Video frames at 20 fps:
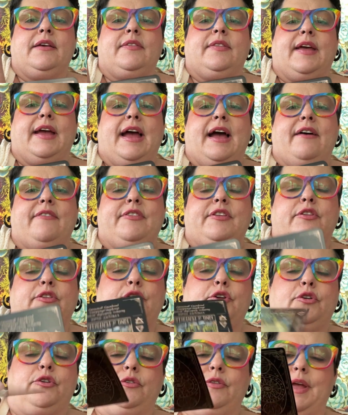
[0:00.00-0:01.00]
They have the
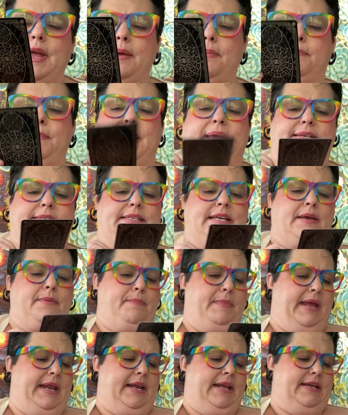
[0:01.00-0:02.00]
little like basic
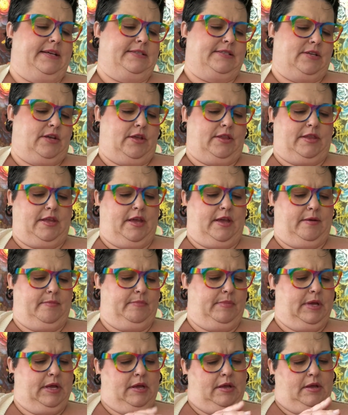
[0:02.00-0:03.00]
meanings on them,